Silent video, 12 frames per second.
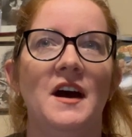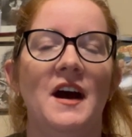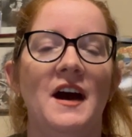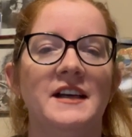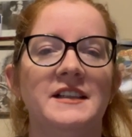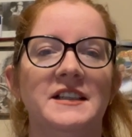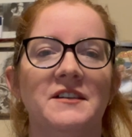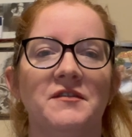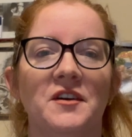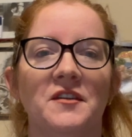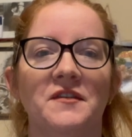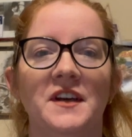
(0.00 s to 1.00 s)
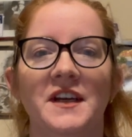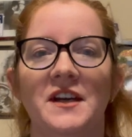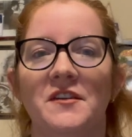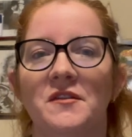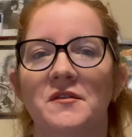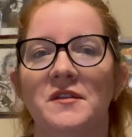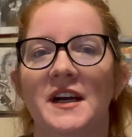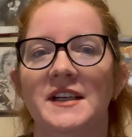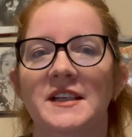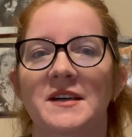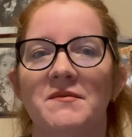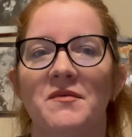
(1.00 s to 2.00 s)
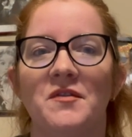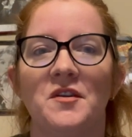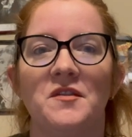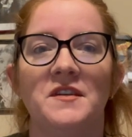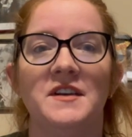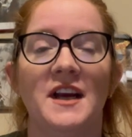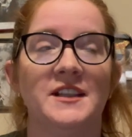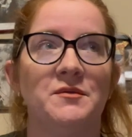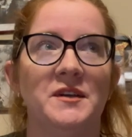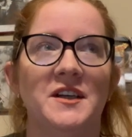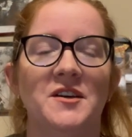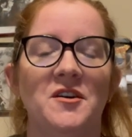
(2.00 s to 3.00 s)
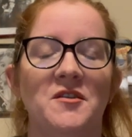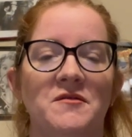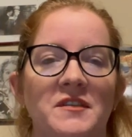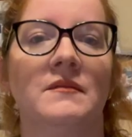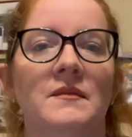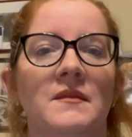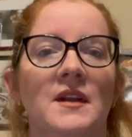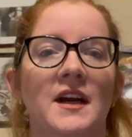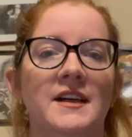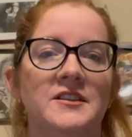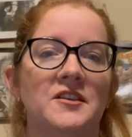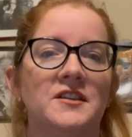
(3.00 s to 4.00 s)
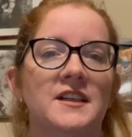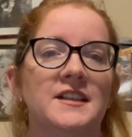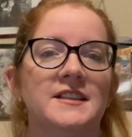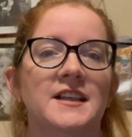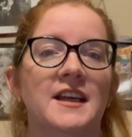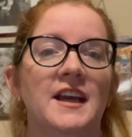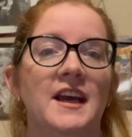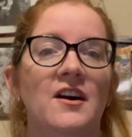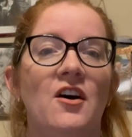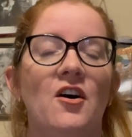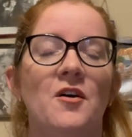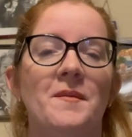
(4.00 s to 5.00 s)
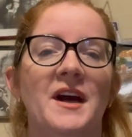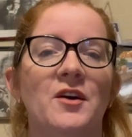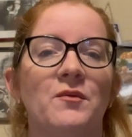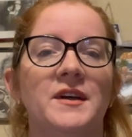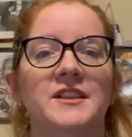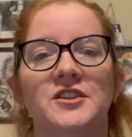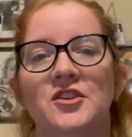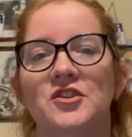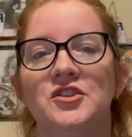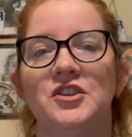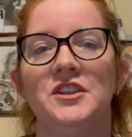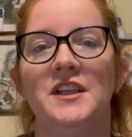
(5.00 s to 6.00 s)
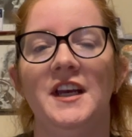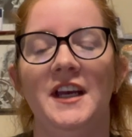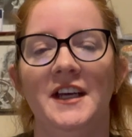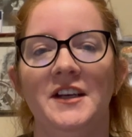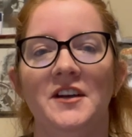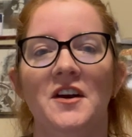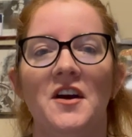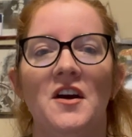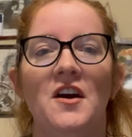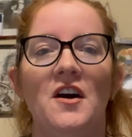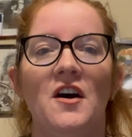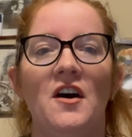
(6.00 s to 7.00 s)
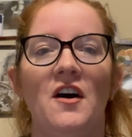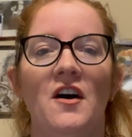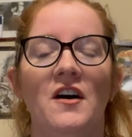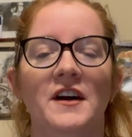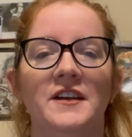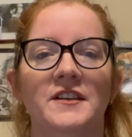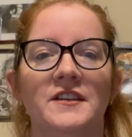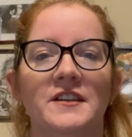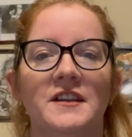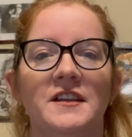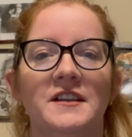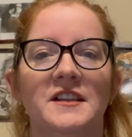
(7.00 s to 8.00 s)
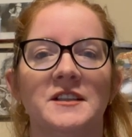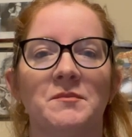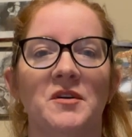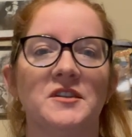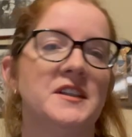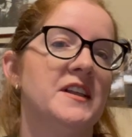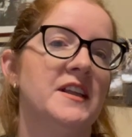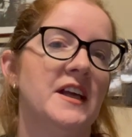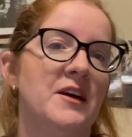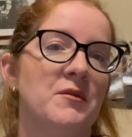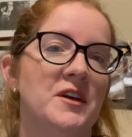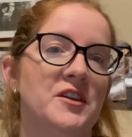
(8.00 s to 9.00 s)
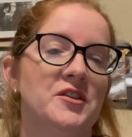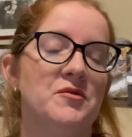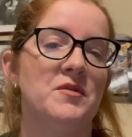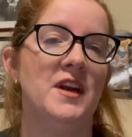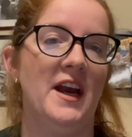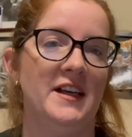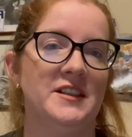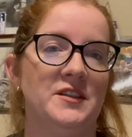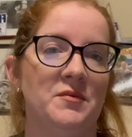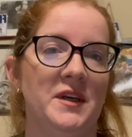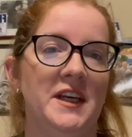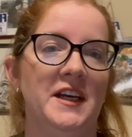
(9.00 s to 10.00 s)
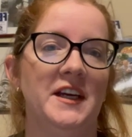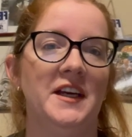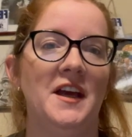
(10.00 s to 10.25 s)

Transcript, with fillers: idea for a video lined up for next week, hopefully. As long as I can get all my research in on this person that I want to do next week.